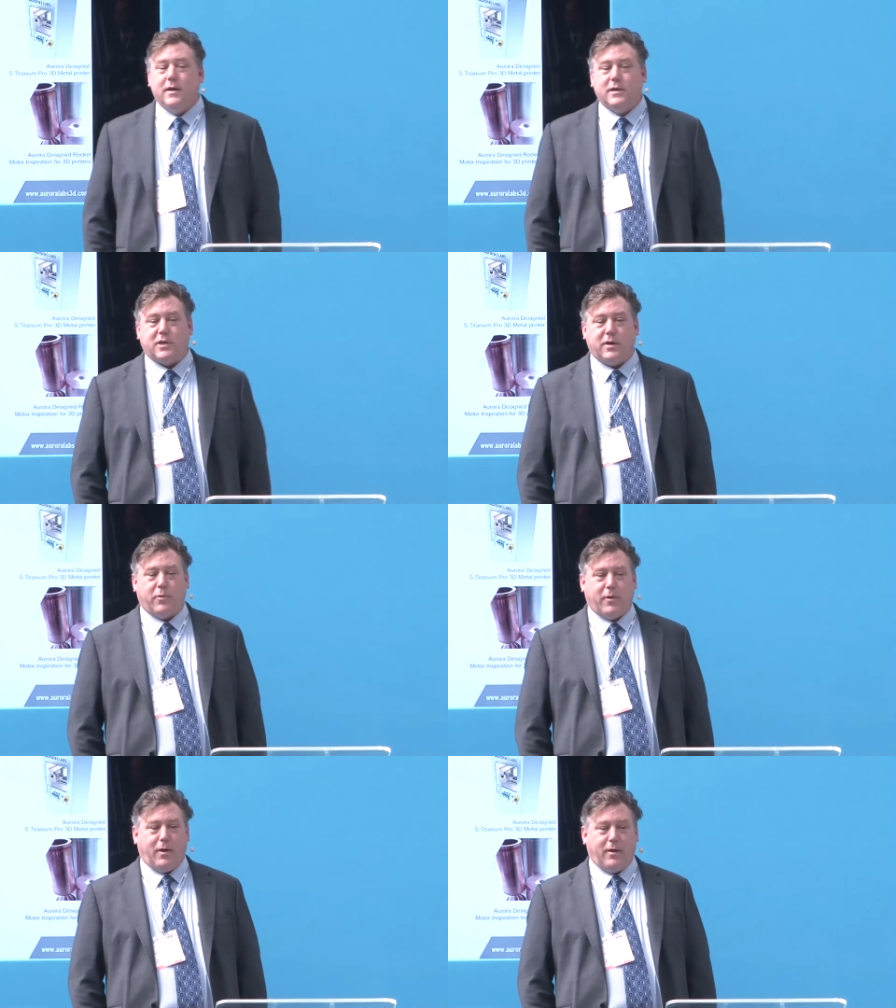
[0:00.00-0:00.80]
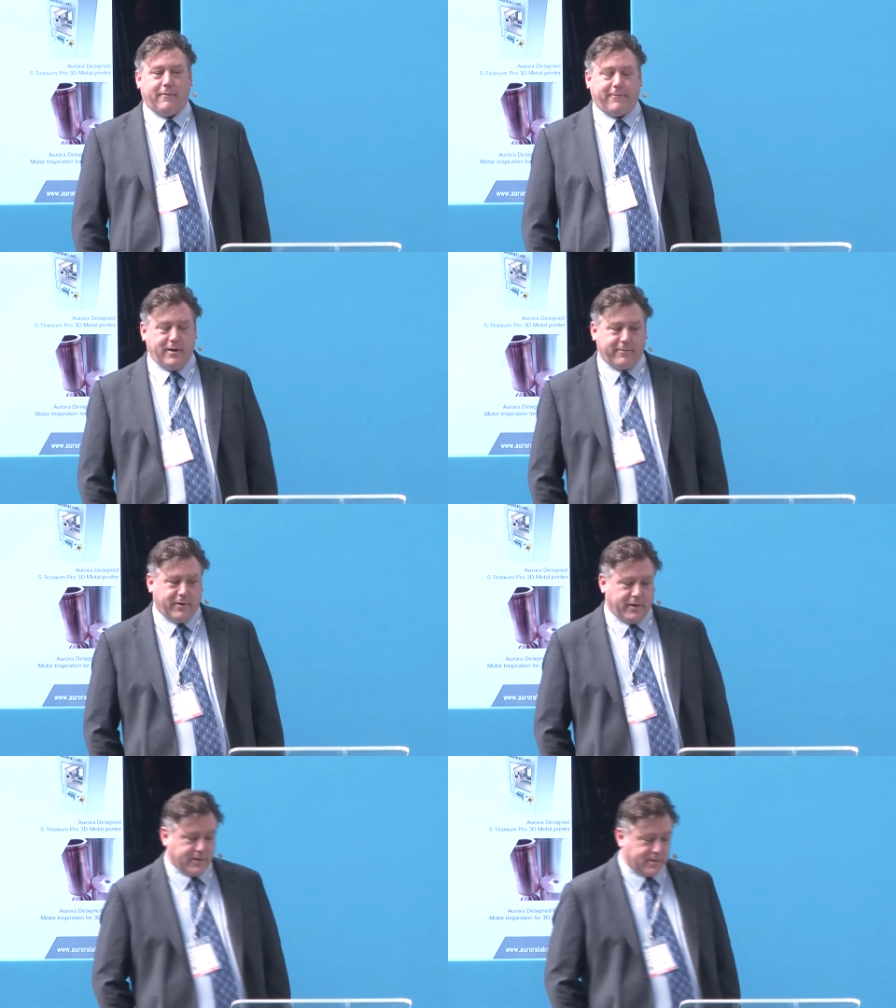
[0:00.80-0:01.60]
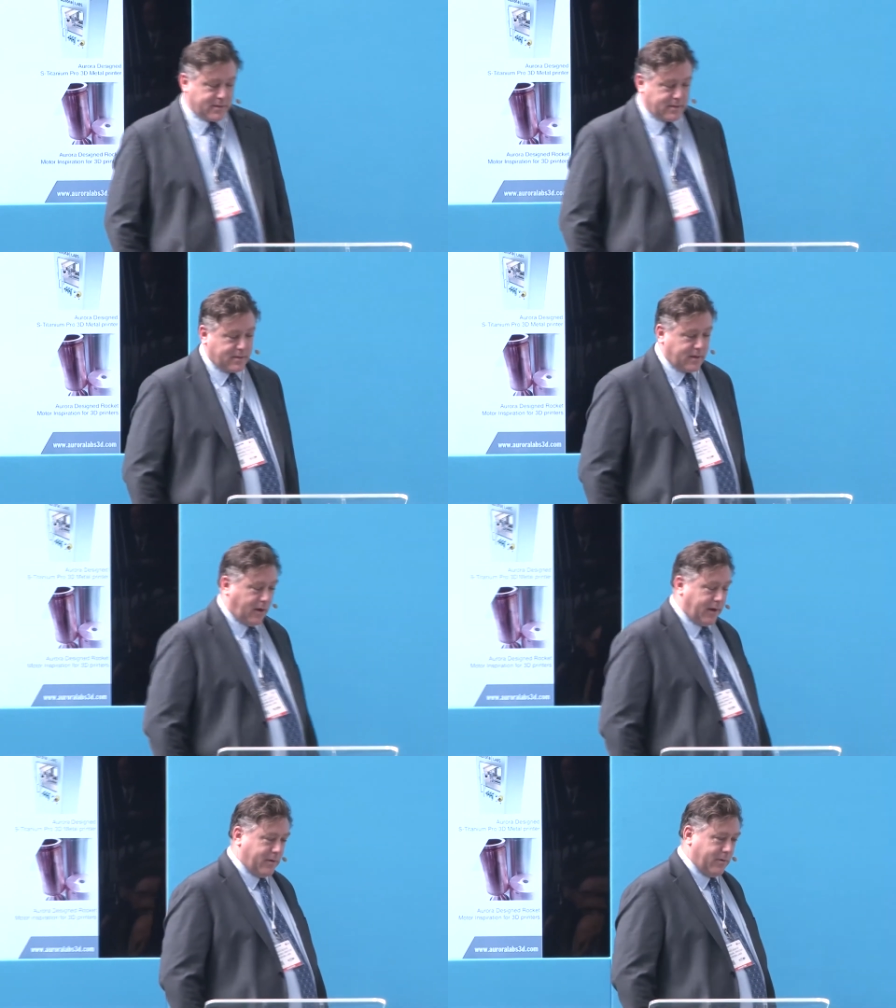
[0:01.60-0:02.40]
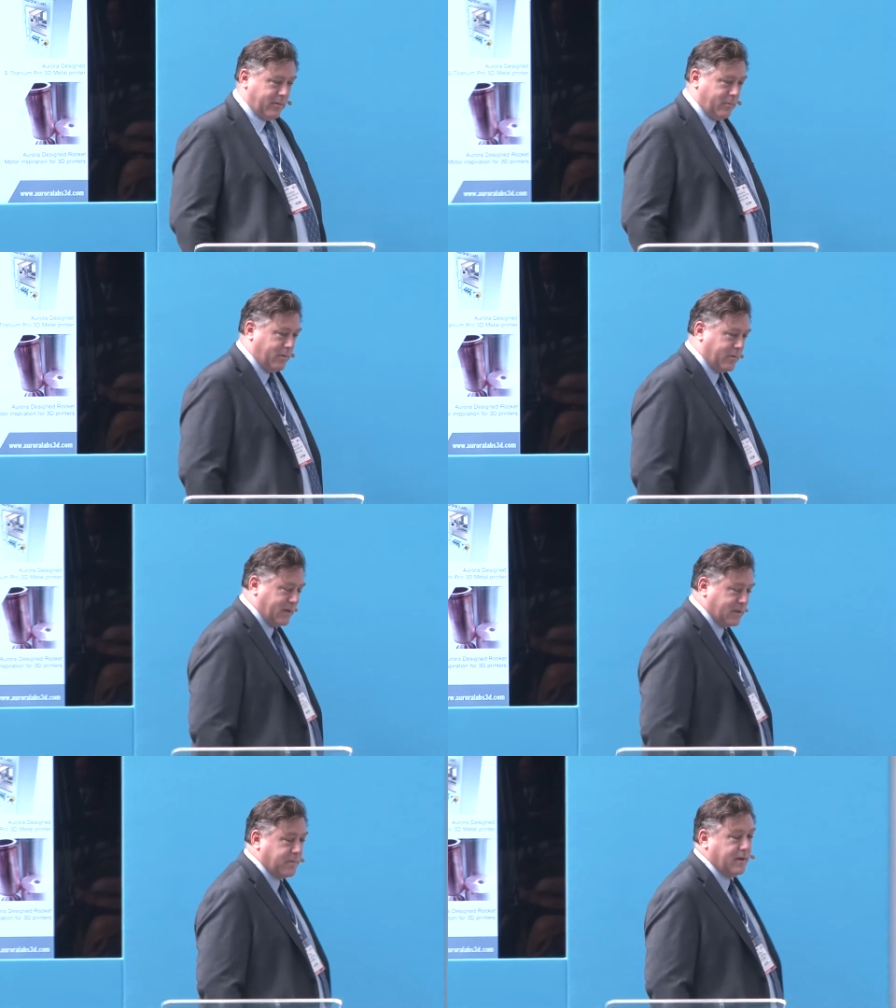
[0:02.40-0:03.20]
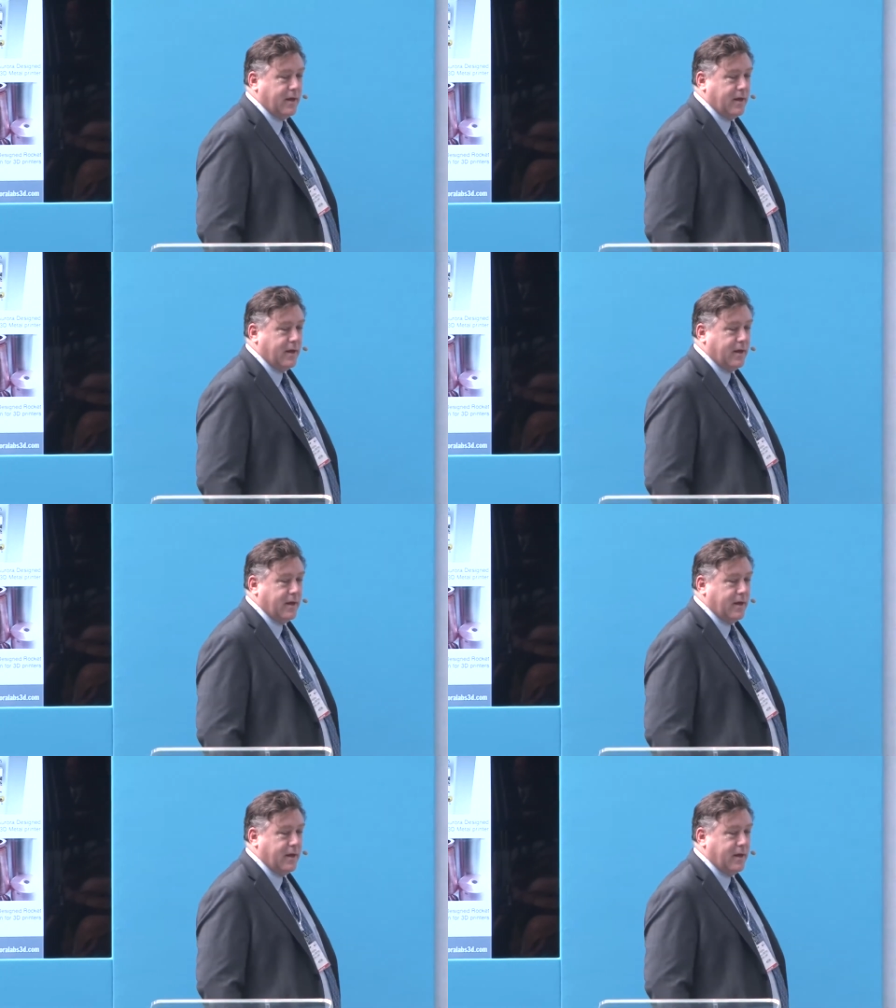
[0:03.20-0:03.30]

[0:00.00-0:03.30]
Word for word: she brought along a friend of hers, a guy called Will Crisp,